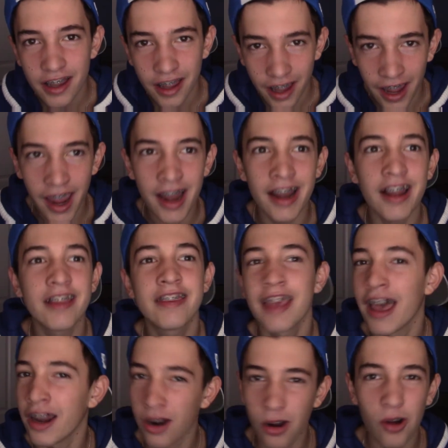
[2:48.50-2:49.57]
And it's
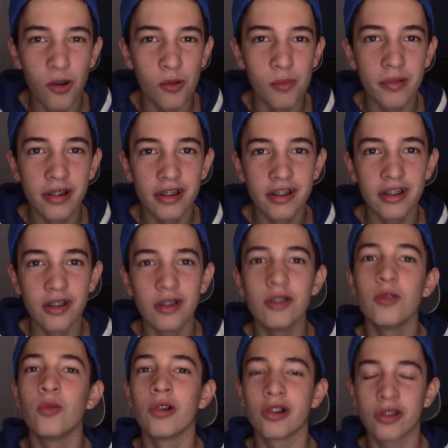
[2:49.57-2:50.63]
at home
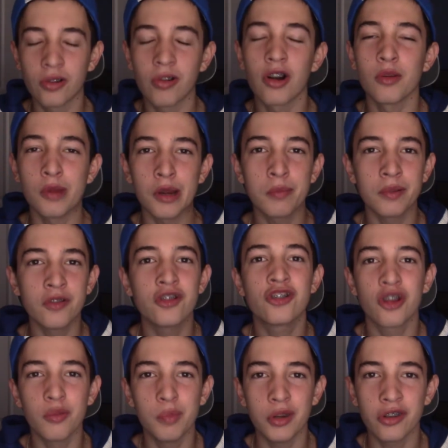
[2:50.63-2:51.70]
where Toronto Maple Leafs
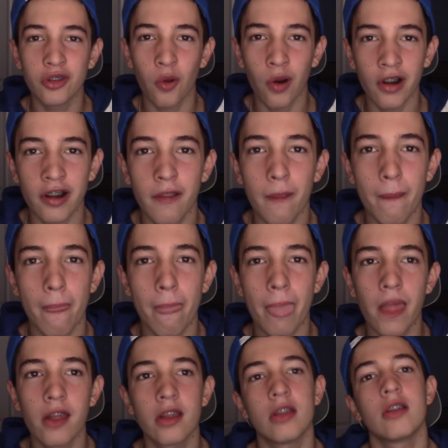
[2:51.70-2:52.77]
should be scoring.
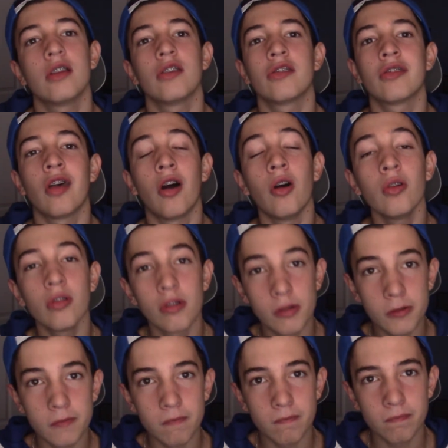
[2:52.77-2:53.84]
So
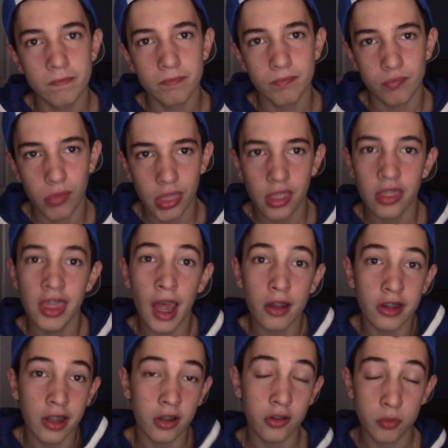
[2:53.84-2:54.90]
that
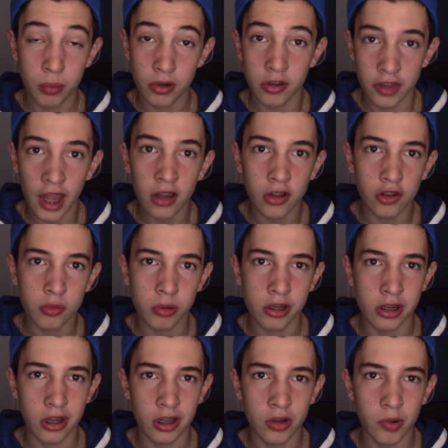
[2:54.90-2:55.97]
looks that looks pretty
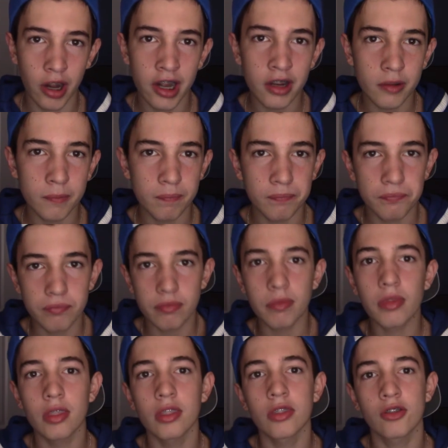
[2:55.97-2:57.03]
good, right?
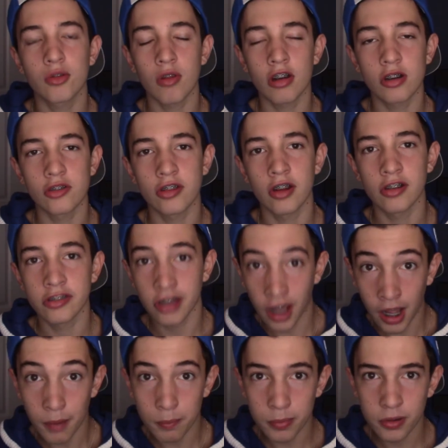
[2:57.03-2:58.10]
Toronto's on
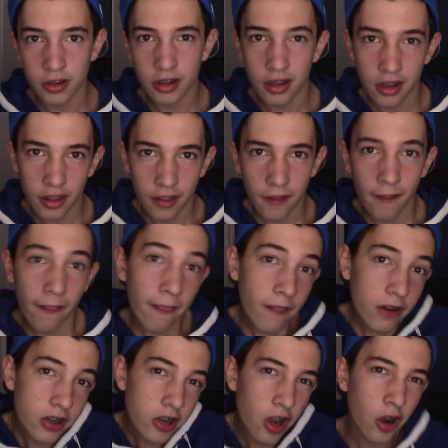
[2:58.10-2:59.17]
top.
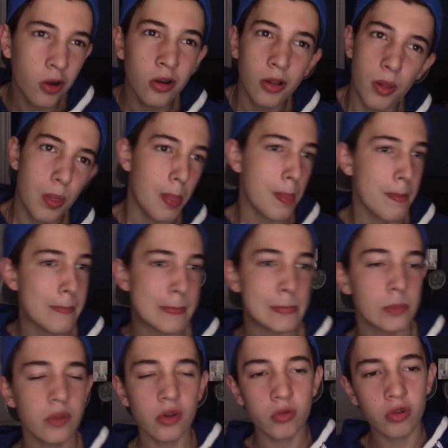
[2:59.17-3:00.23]
You know,
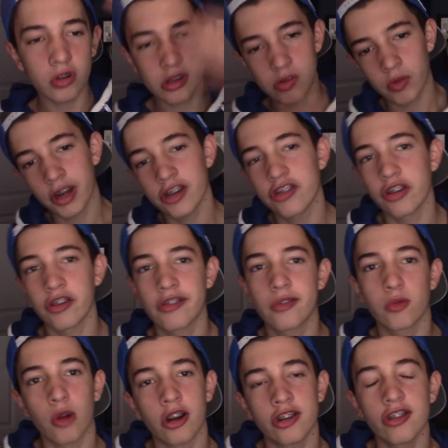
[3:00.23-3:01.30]
you know, Rangers
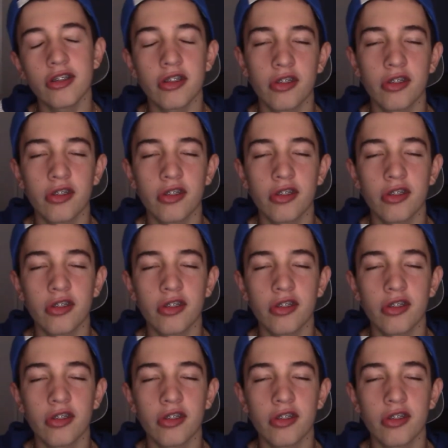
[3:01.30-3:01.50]
rush into the